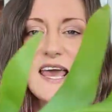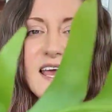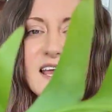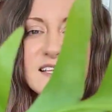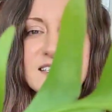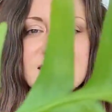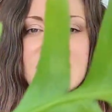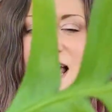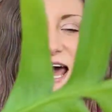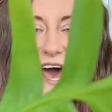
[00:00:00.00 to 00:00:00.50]

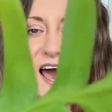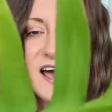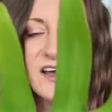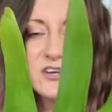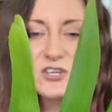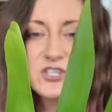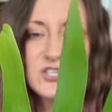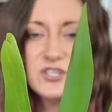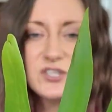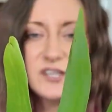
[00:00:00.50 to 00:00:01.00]
it's
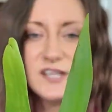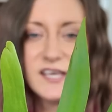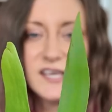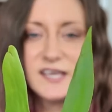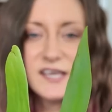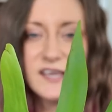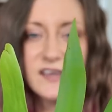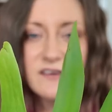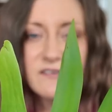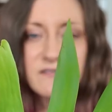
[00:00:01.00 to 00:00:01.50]

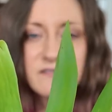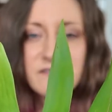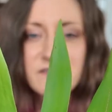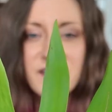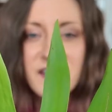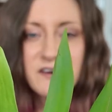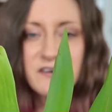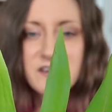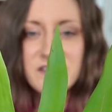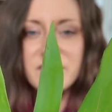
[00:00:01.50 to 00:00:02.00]
actually
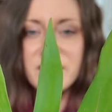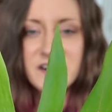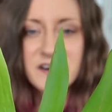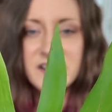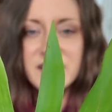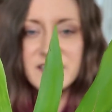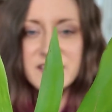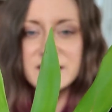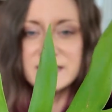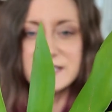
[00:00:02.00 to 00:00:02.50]
very,
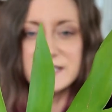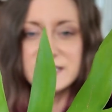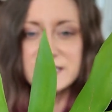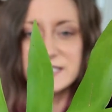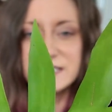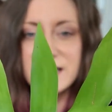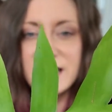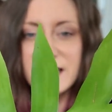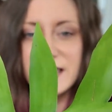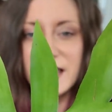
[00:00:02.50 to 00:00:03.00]
very easy to
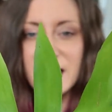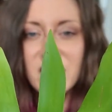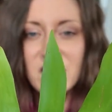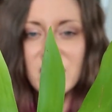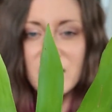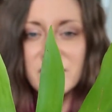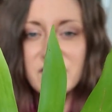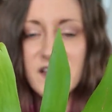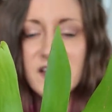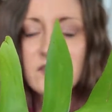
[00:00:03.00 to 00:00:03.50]
take care
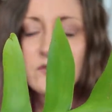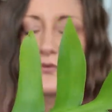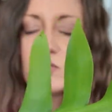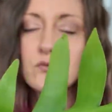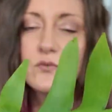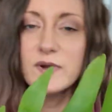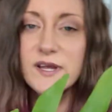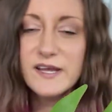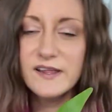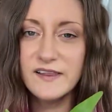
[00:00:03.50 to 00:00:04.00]
of
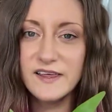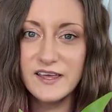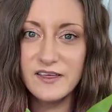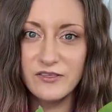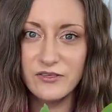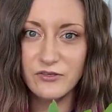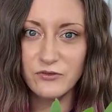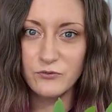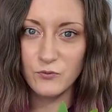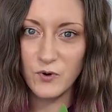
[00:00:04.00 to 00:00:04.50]
and
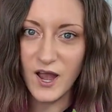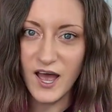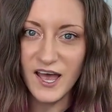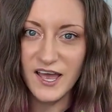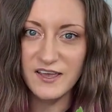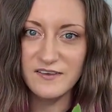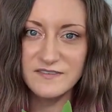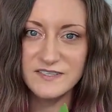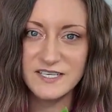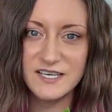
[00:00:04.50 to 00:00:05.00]
really
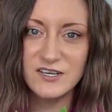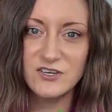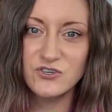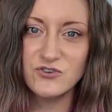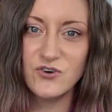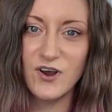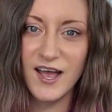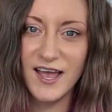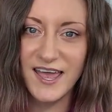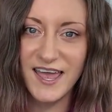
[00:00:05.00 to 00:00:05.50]
thrives in
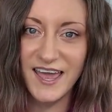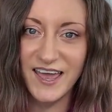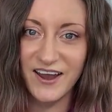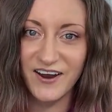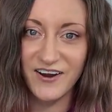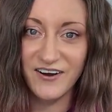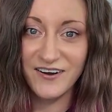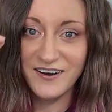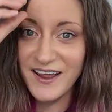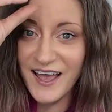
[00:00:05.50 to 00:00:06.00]
dry
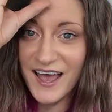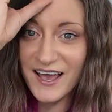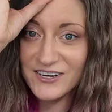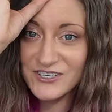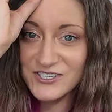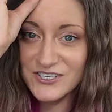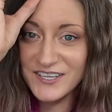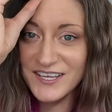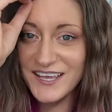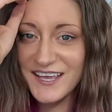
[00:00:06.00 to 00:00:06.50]
air,
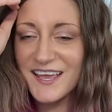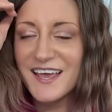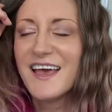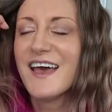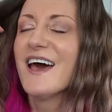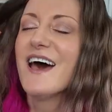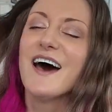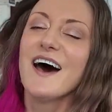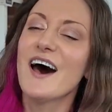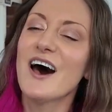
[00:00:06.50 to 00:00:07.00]
actually.
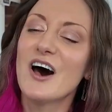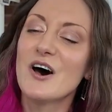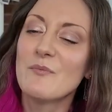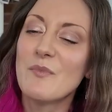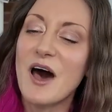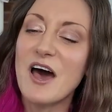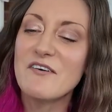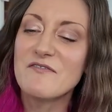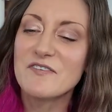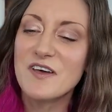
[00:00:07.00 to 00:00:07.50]

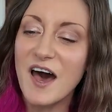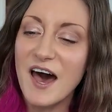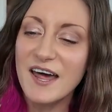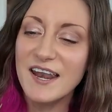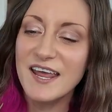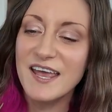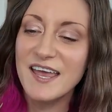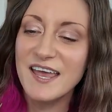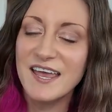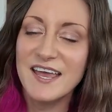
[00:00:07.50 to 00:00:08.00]
I've got
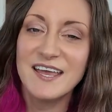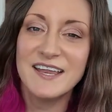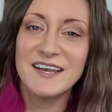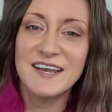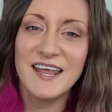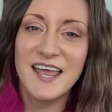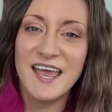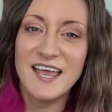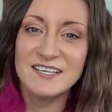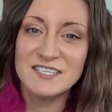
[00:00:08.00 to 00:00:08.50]
it
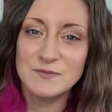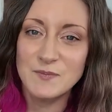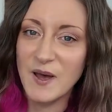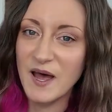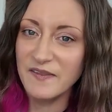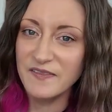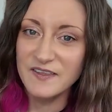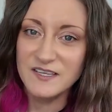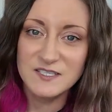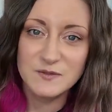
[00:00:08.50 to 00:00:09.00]
in a
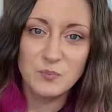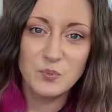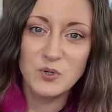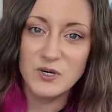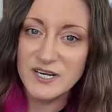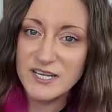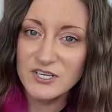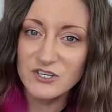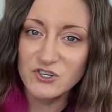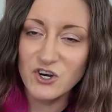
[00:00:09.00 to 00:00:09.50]
spot that's
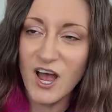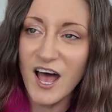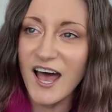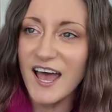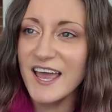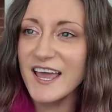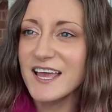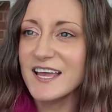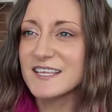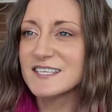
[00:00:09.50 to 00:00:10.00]
pretty
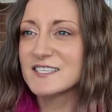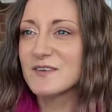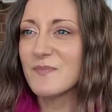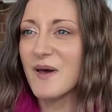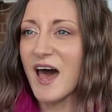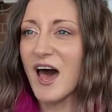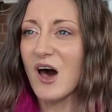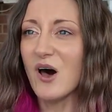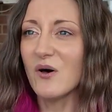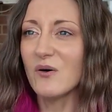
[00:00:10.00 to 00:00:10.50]
dry. It's
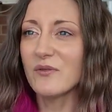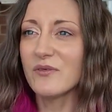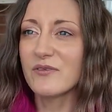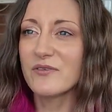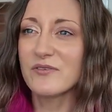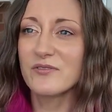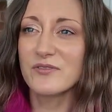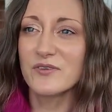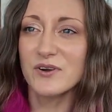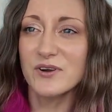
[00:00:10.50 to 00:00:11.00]
about
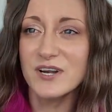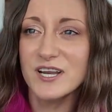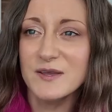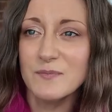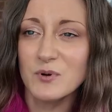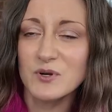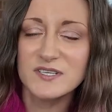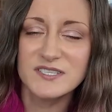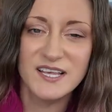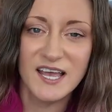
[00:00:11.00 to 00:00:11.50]

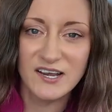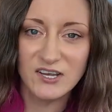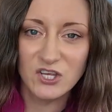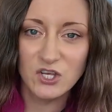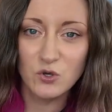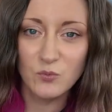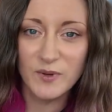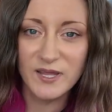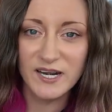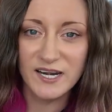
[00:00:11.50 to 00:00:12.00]
30%
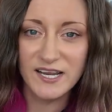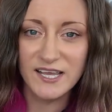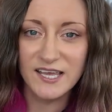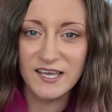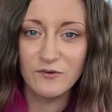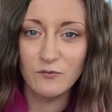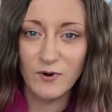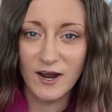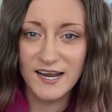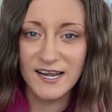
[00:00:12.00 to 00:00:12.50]

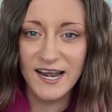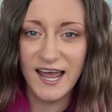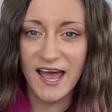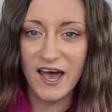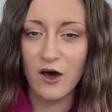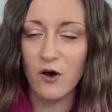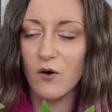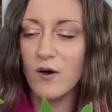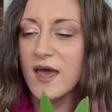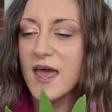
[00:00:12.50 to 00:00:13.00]
humidity right
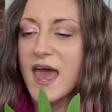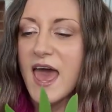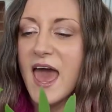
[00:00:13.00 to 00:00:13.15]
now,